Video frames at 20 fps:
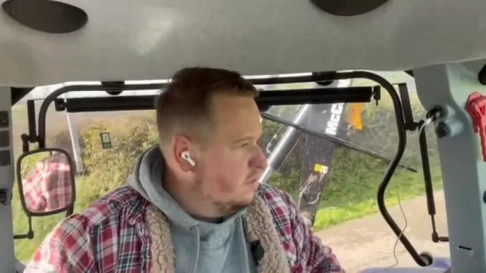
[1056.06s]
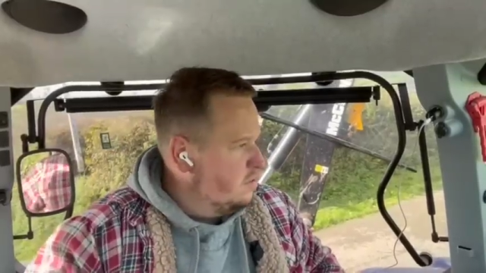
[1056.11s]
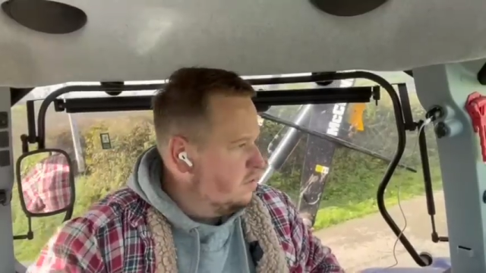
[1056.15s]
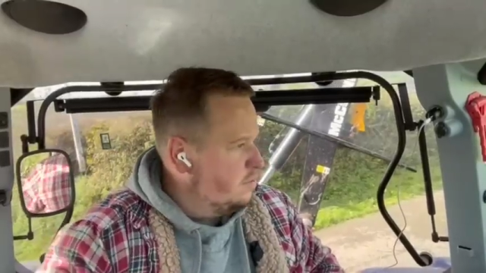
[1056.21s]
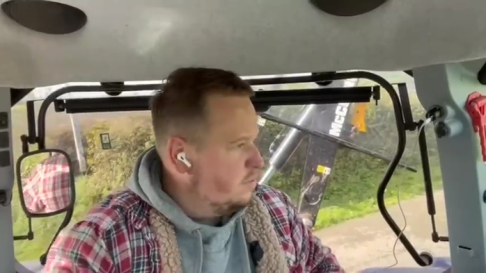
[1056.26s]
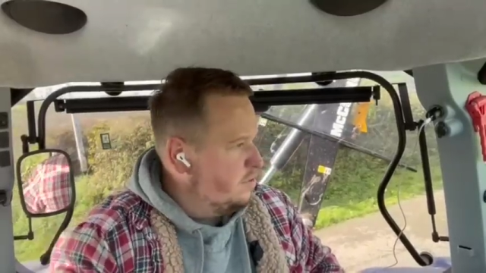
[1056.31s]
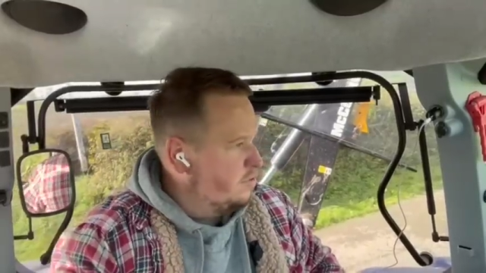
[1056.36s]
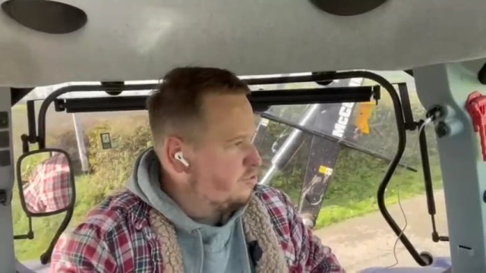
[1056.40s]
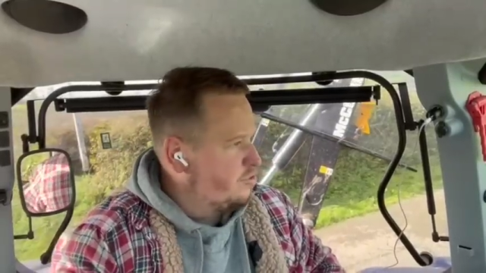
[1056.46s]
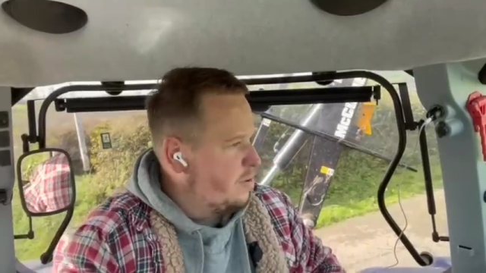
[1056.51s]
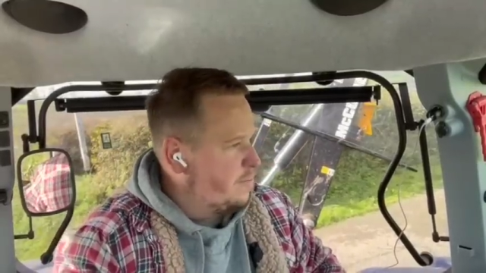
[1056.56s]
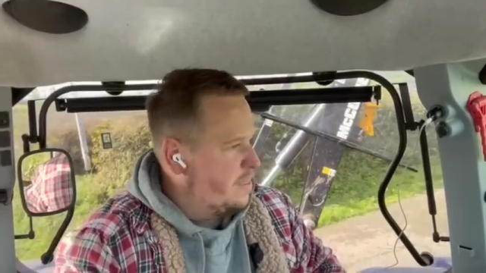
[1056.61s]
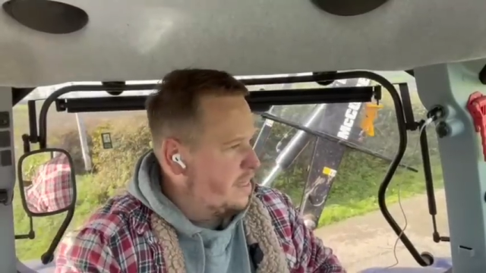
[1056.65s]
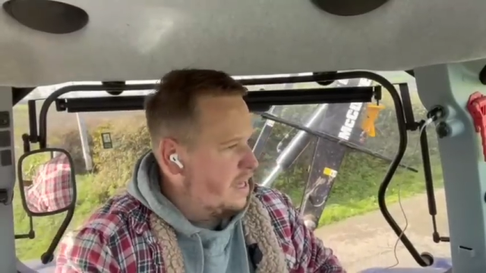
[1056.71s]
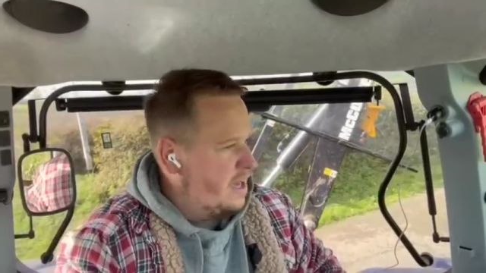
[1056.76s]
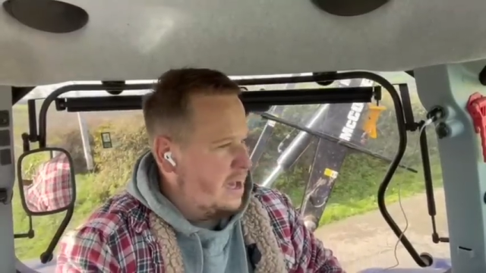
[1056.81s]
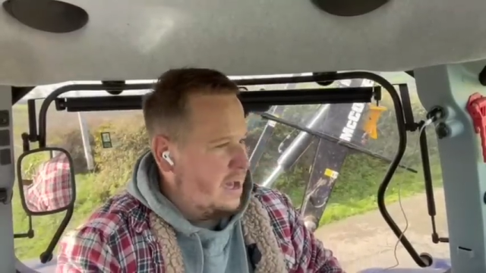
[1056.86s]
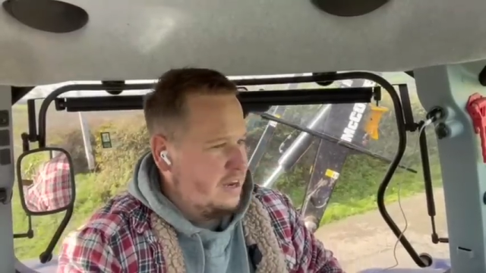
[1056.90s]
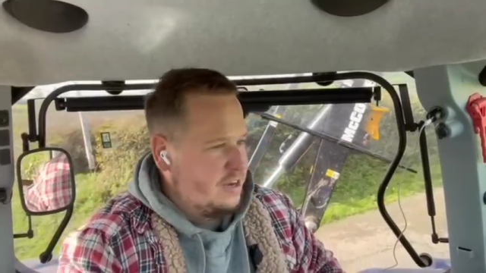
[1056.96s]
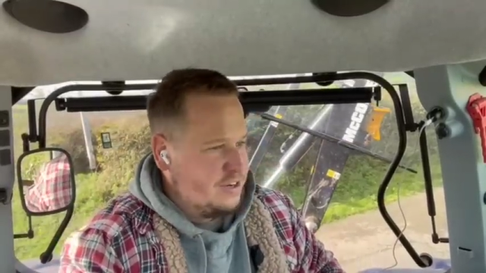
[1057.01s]
I'm just trimming
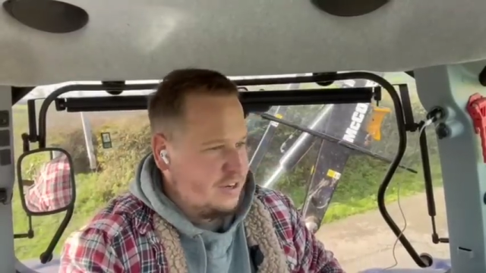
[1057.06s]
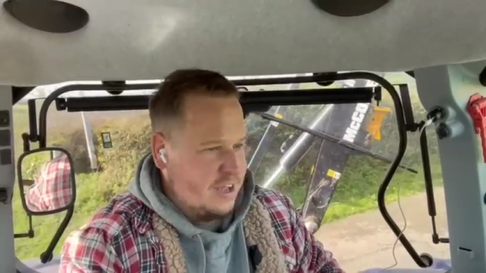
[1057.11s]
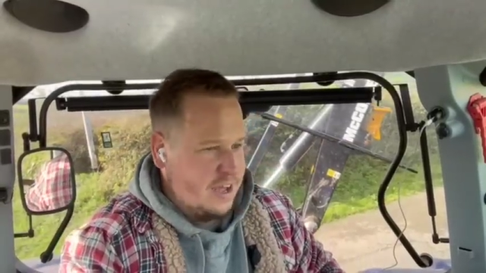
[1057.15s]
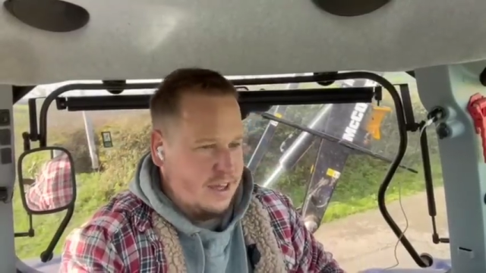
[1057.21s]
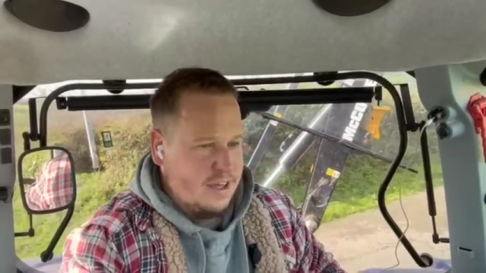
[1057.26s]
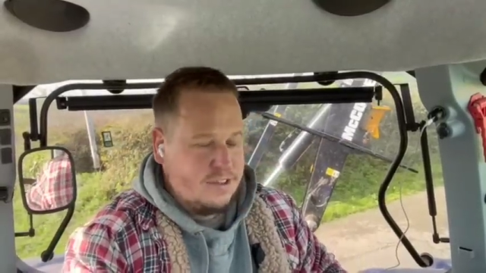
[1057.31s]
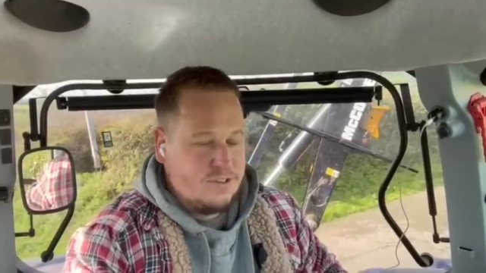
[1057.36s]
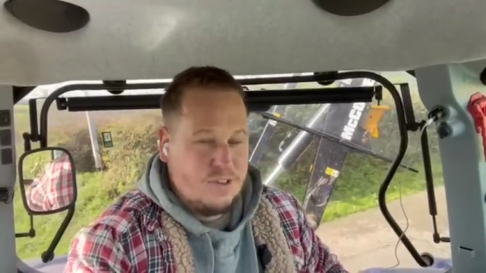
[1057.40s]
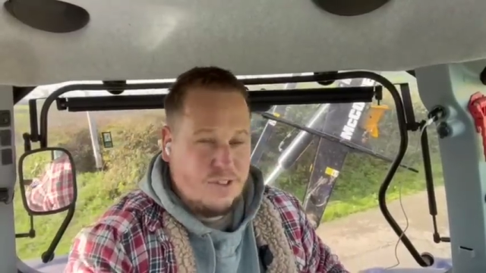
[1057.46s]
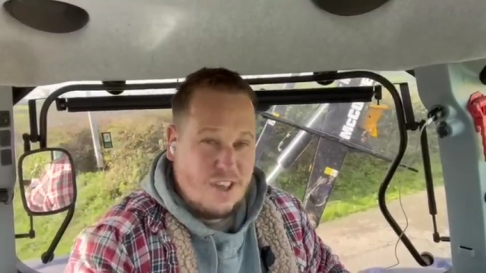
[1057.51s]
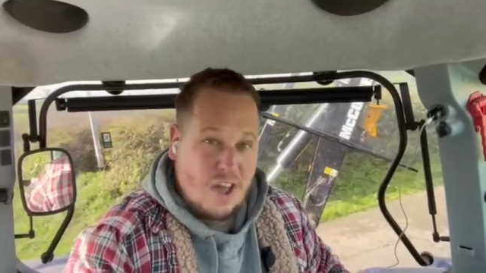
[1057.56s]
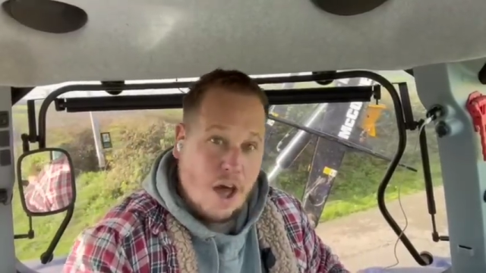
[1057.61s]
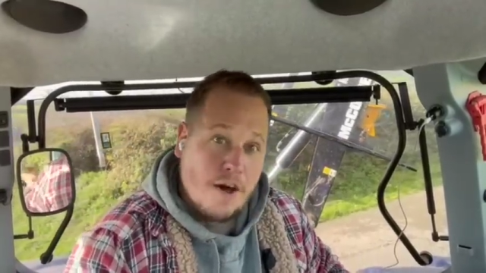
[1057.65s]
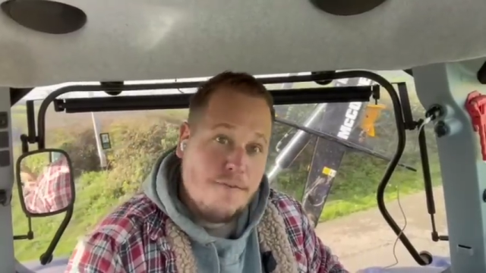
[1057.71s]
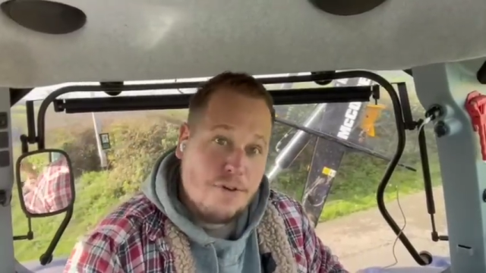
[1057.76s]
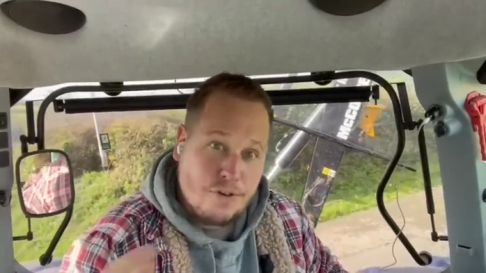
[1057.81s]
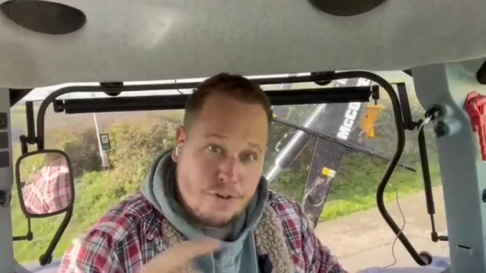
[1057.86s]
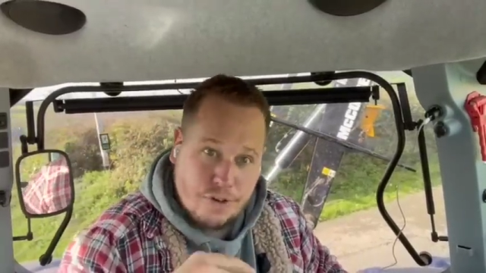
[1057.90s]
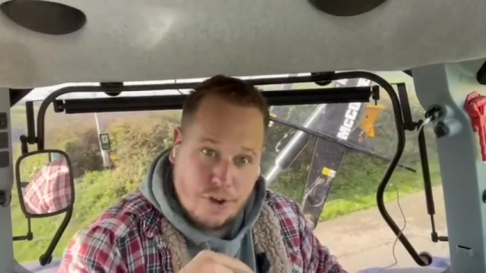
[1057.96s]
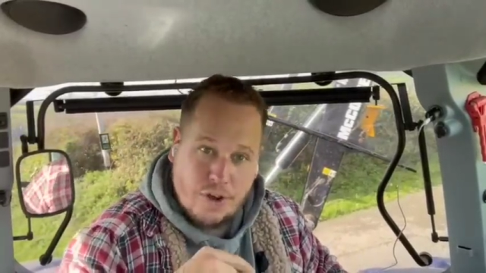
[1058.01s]
the edge now, it's on the
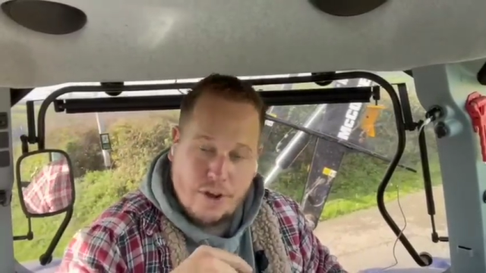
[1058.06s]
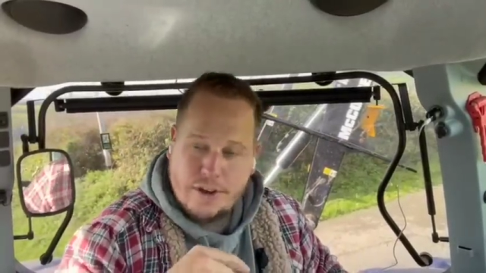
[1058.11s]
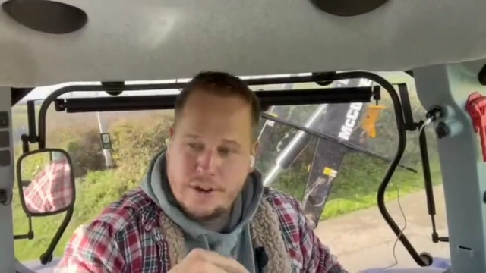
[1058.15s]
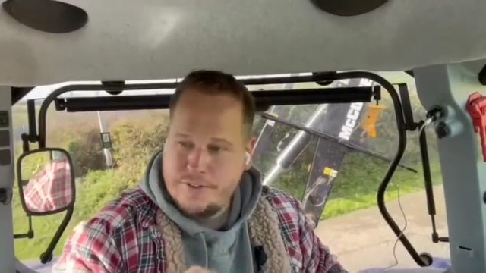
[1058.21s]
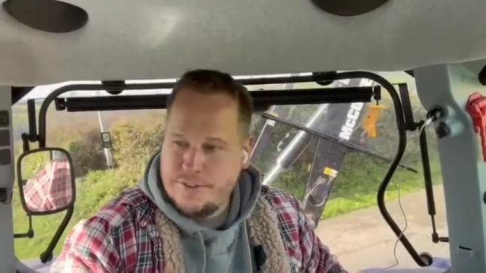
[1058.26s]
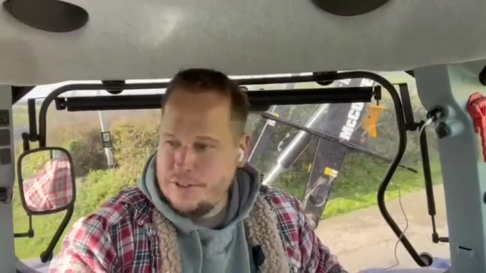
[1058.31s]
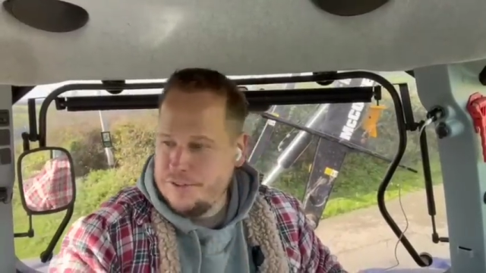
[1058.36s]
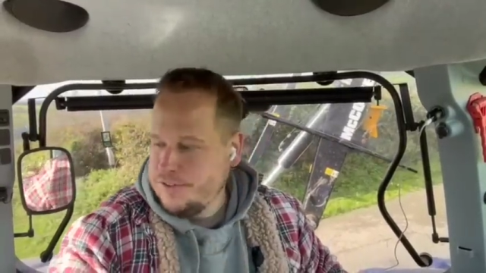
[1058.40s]
other side of